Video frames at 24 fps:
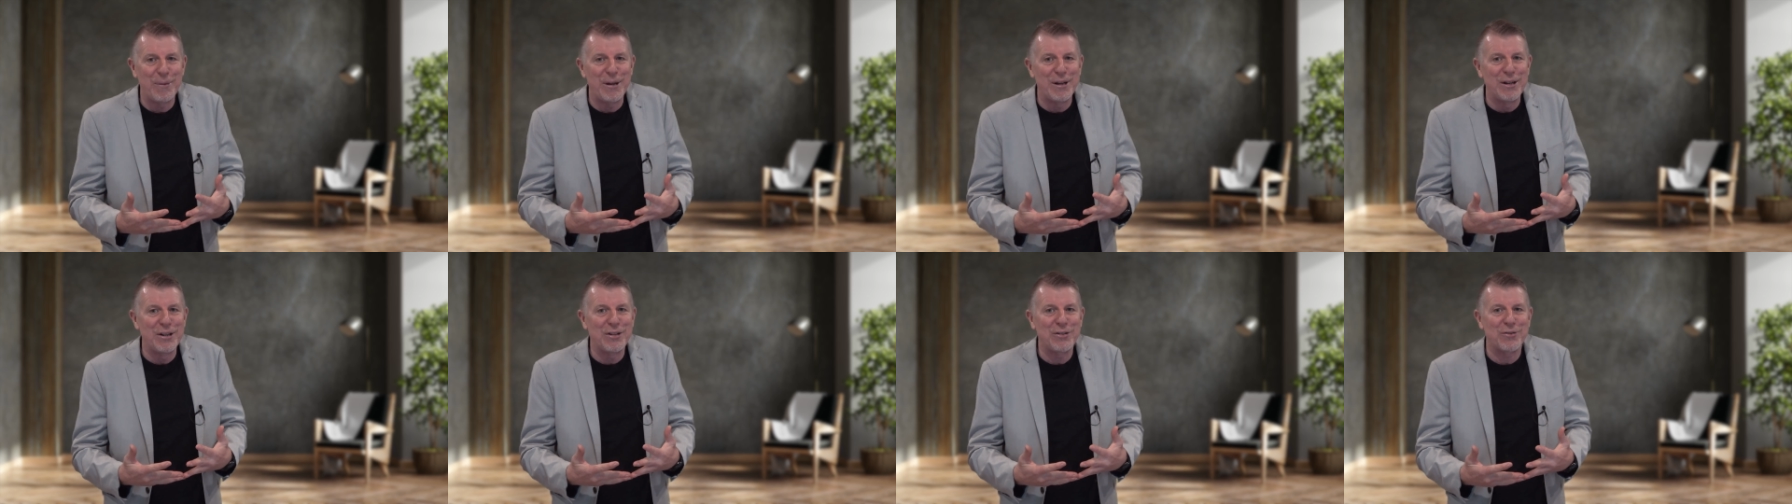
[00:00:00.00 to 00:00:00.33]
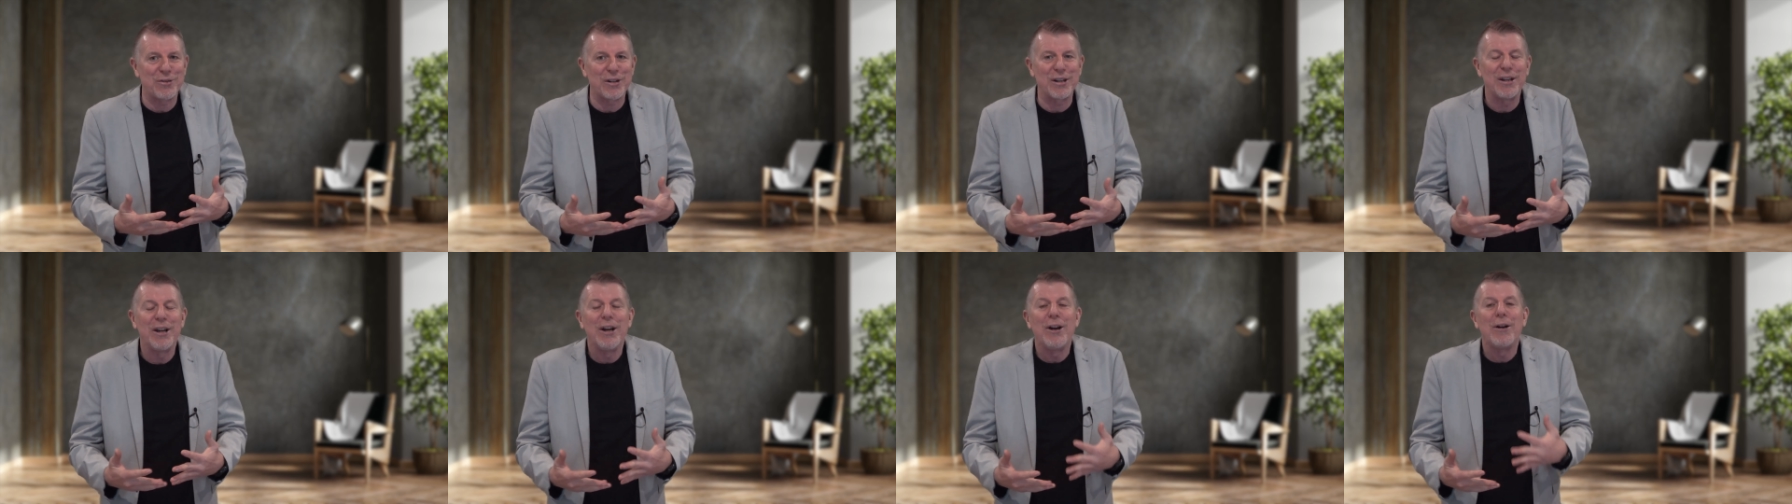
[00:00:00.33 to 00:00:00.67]

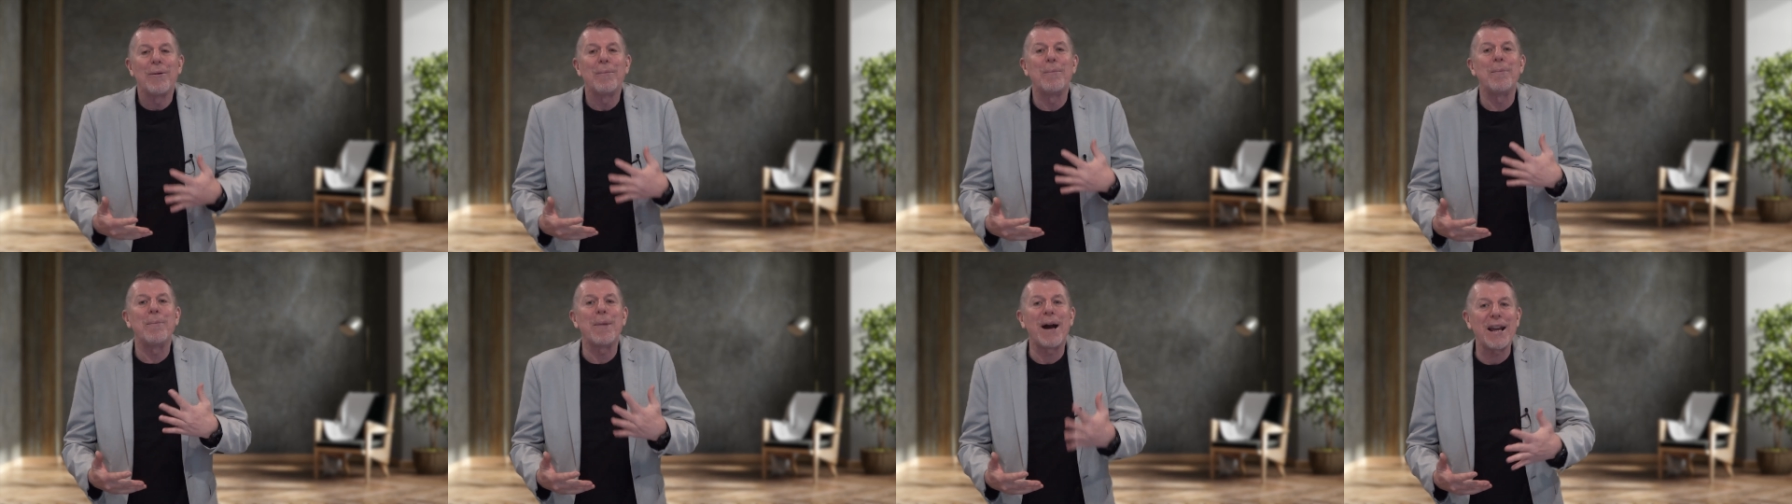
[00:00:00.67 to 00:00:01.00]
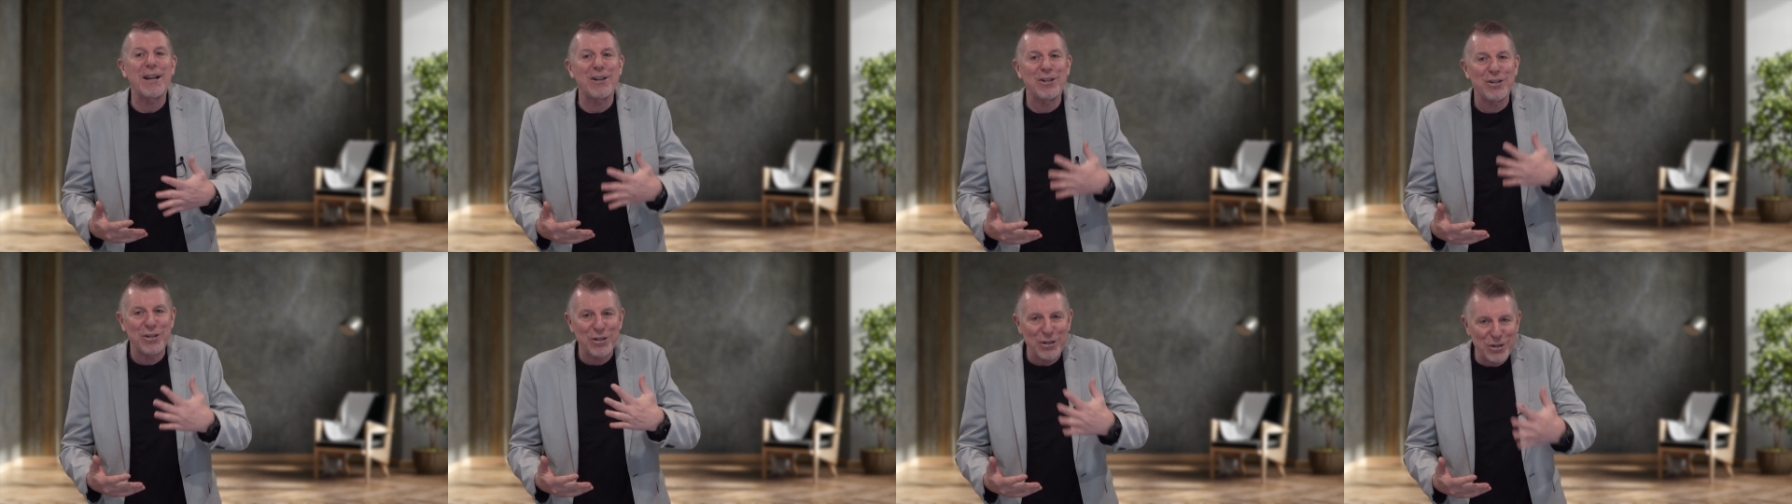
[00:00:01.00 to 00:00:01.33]
ministry
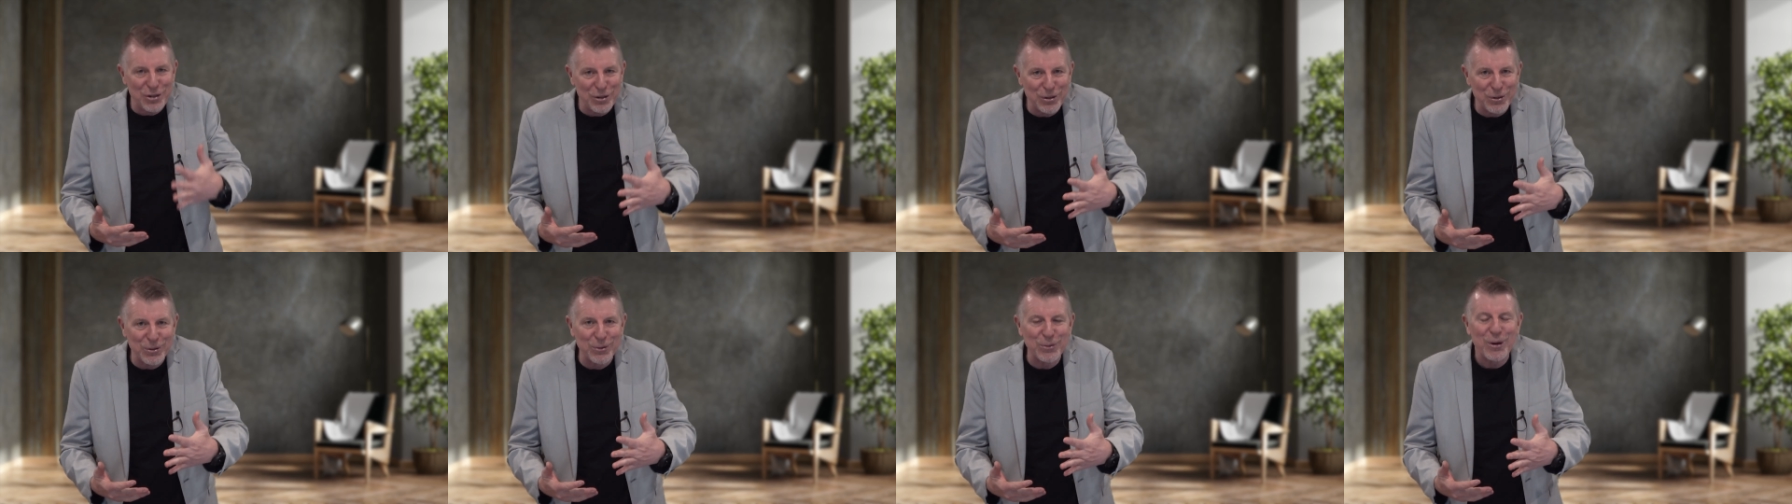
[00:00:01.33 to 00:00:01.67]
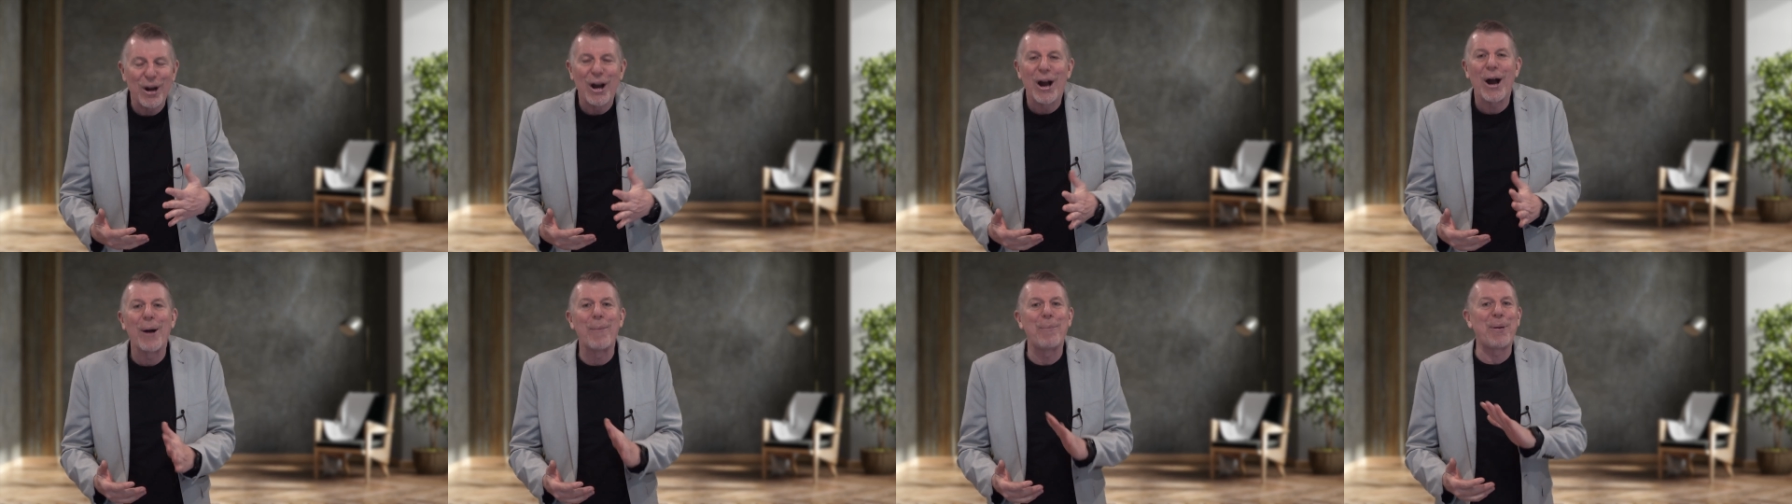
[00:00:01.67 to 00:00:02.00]
makes you
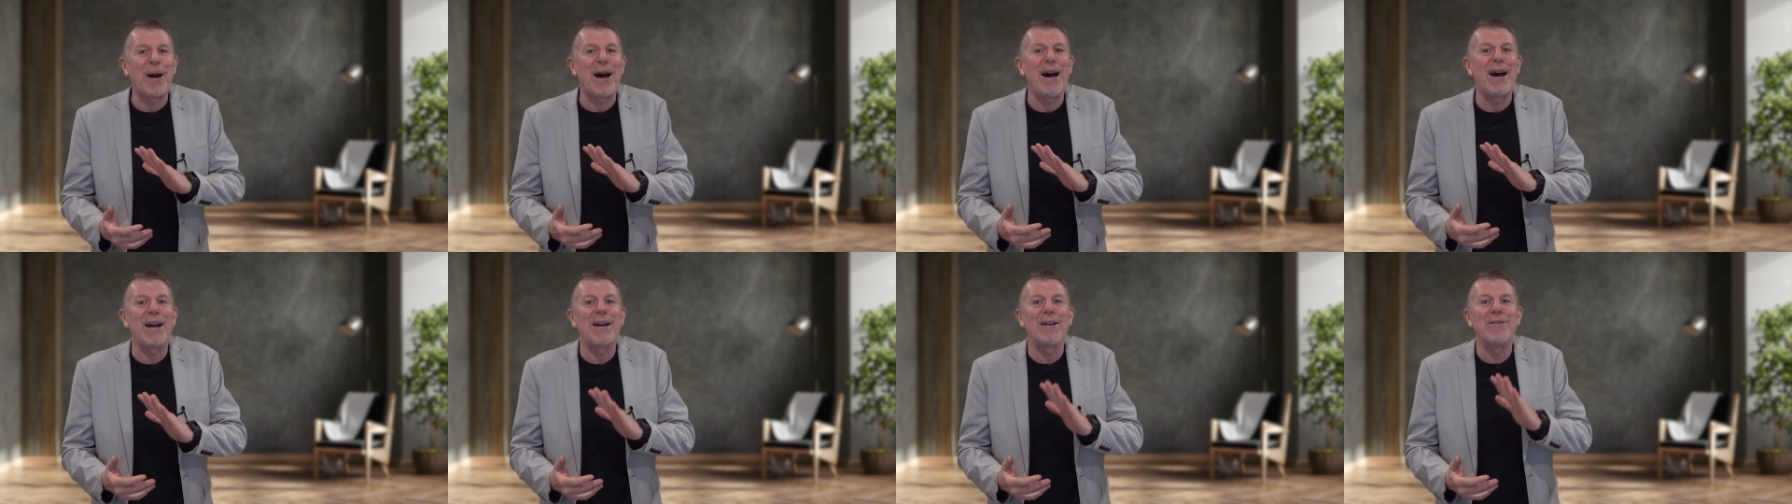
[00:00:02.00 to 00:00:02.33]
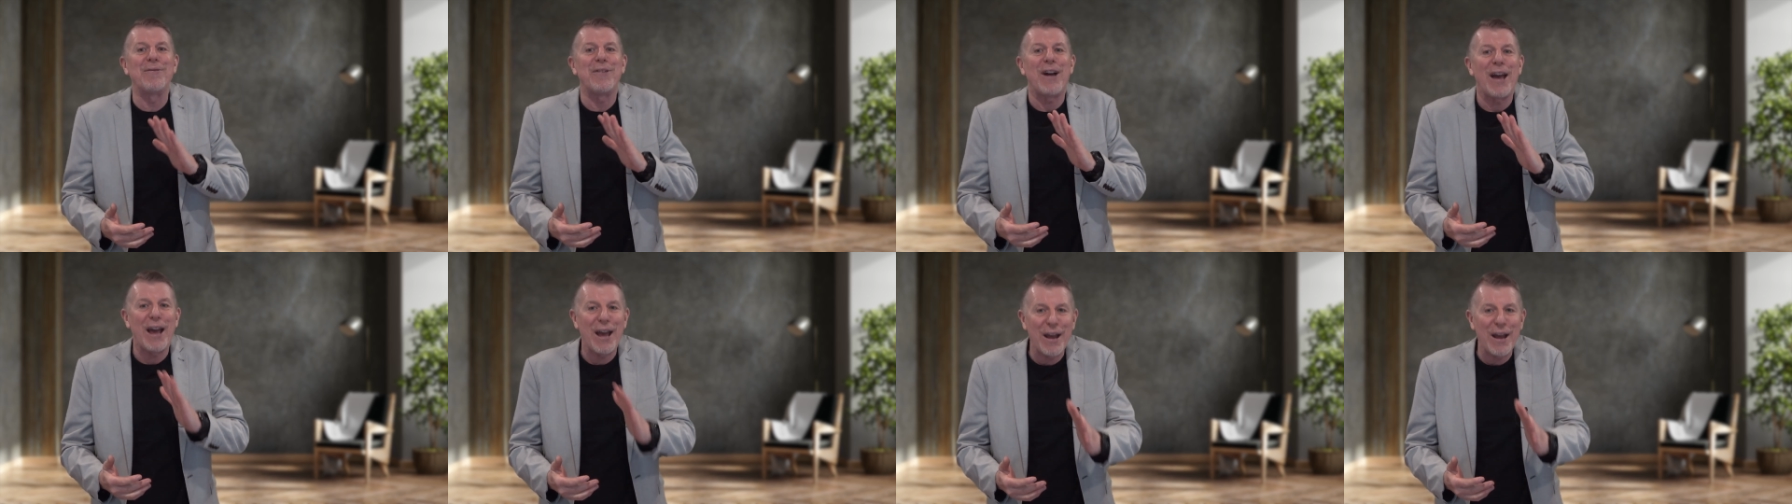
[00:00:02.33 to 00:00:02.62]
a part of